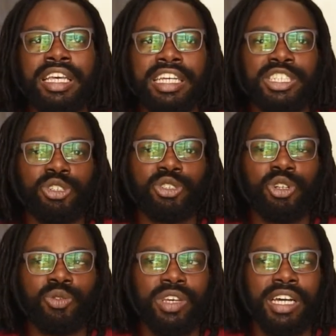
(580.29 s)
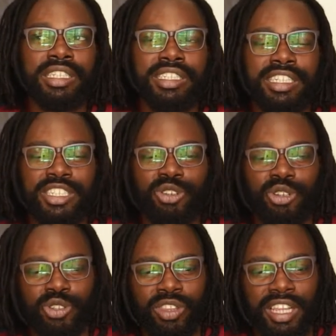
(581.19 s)
in total, we had 6
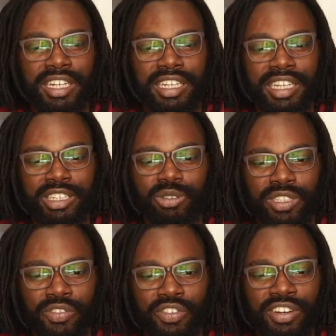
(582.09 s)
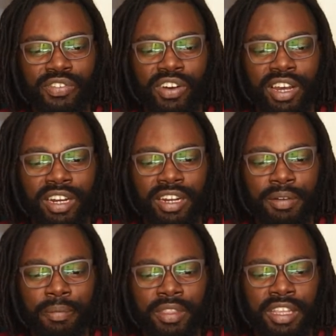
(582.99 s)
dogs on that day. It was a very fun
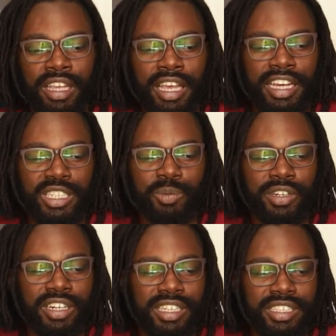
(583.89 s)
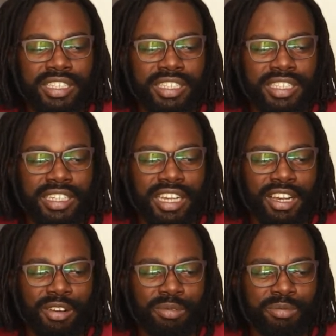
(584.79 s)
experience.
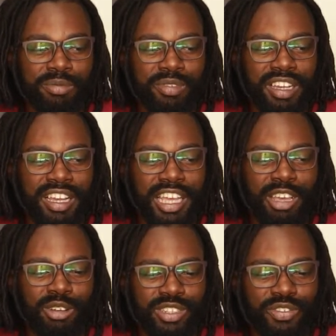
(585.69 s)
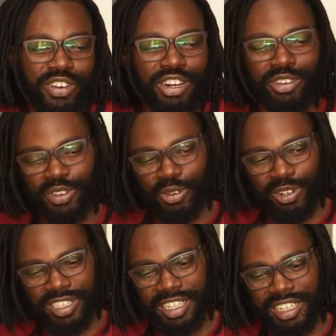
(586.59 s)
He was afraid of the
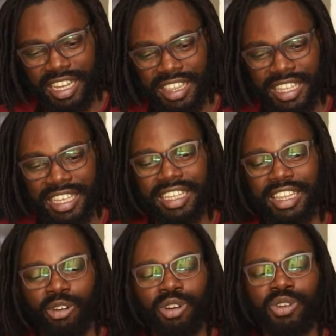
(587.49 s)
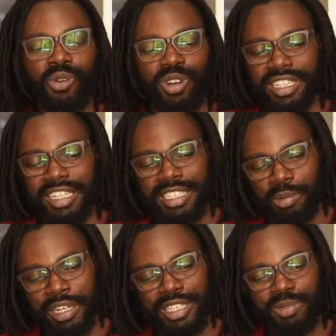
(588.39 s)
water. I think the only water he's
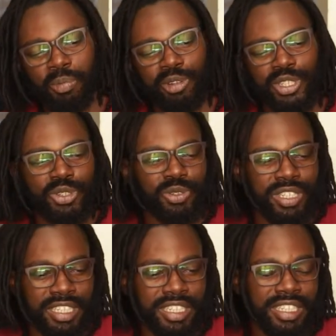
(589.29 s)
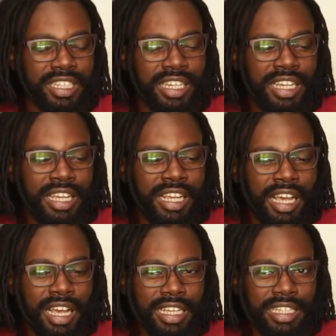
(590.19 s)
been exposed to
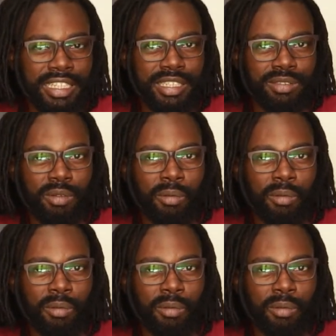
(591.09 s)
is